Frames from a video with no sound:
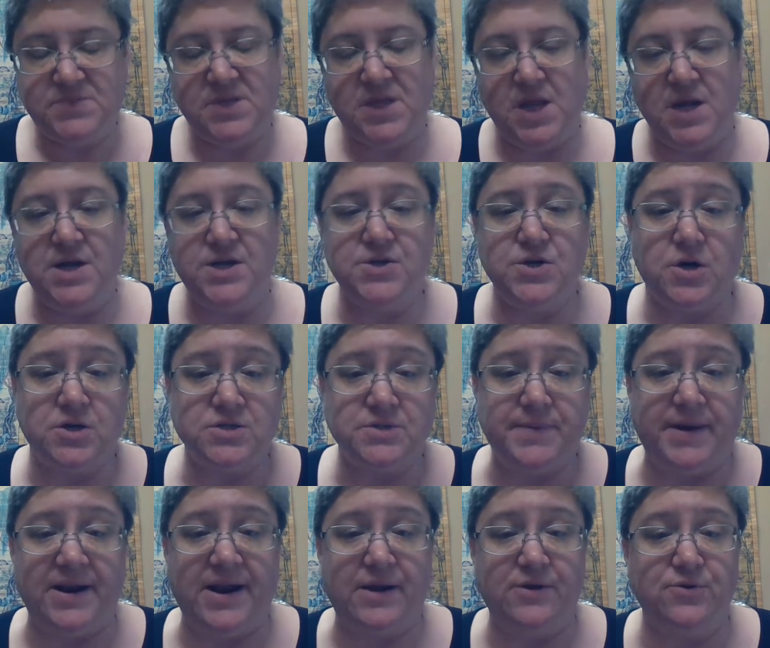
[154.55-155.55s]
he talks
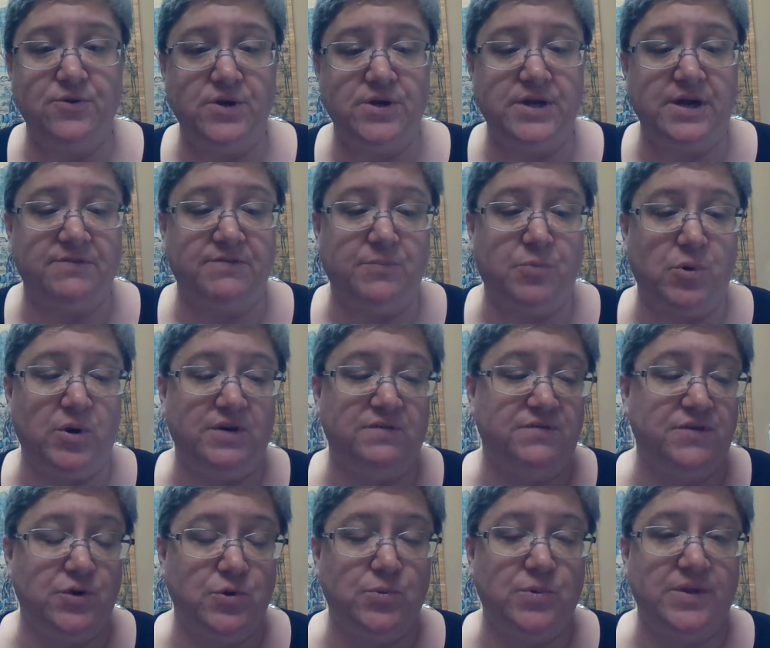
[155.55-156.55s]
about how you need to have a point of
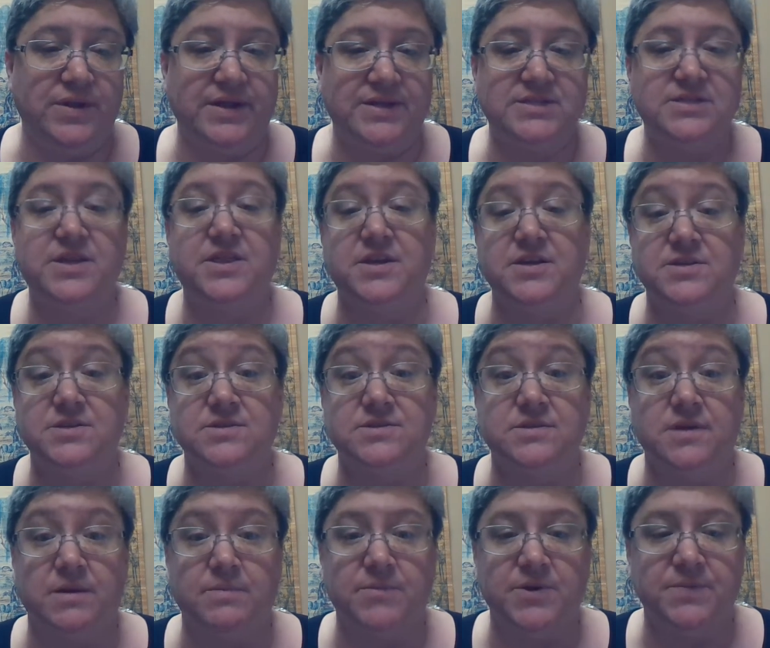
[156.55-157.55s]
view. Well, that's a thesis
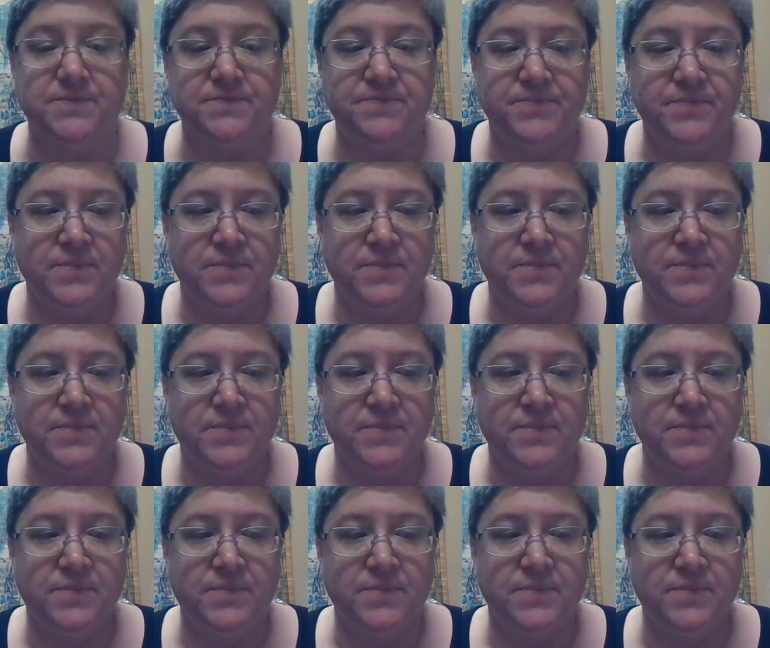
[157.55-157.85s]
statement.